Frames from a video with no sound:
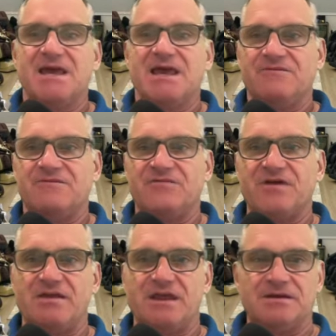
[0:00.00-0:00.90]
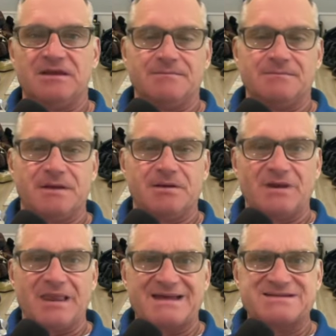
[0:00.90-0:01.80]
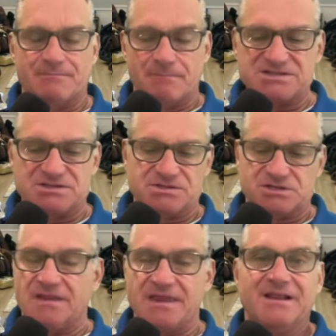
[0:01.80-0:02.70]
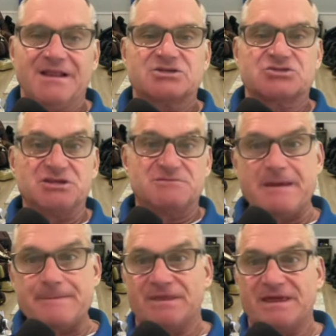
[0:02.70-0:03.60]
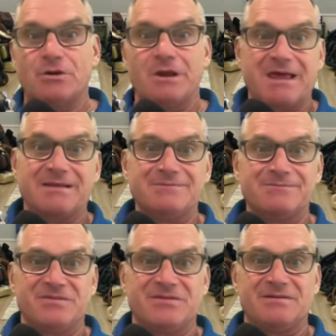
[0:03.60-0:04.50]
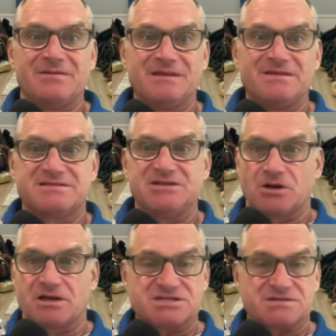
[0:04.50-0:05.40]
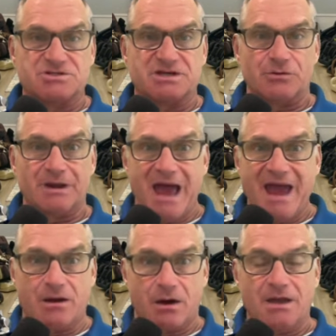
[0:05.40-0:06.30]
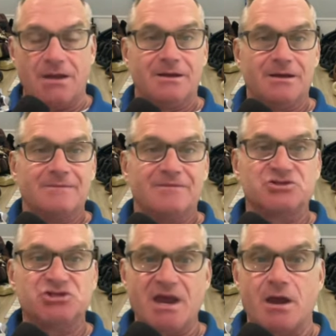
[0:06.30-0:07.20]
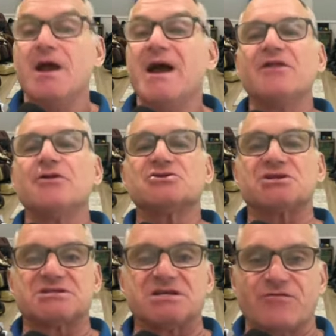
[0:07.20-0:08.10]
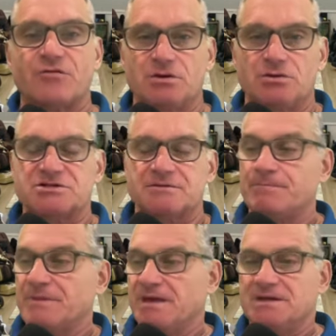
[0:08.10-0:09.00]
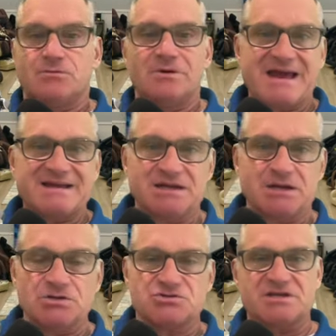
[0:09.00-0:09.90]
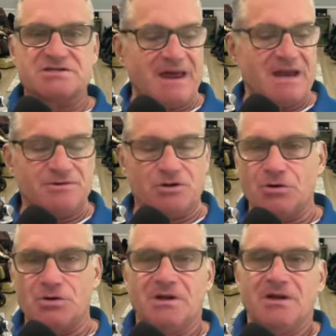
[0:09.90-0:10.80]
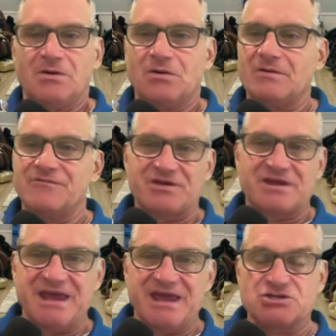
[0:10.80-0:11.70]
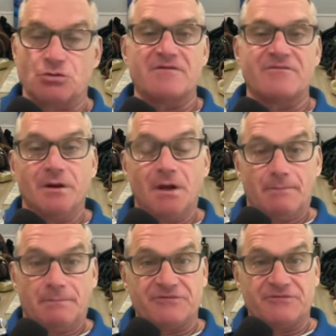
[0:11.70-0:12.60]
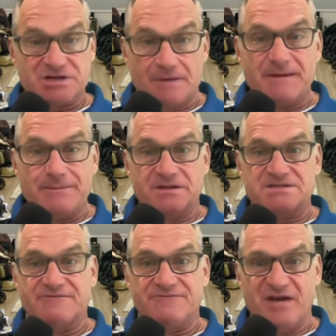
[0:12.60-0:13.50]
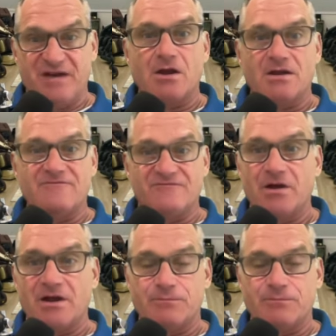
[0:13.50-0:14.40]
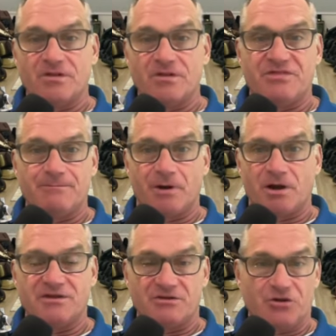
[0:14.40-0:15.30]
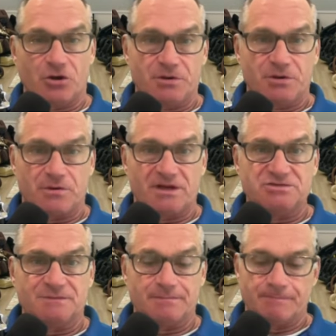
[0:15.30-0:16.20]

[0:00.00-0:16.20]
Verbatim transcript: and and and, and relax the muscles and all that so these people they rely these dear customers, they rely on the chair. Others, it's just for you know some relaxing or stress management or or for the kids or whatever. But for some people, it's a very very important part of their therapeutic regimen.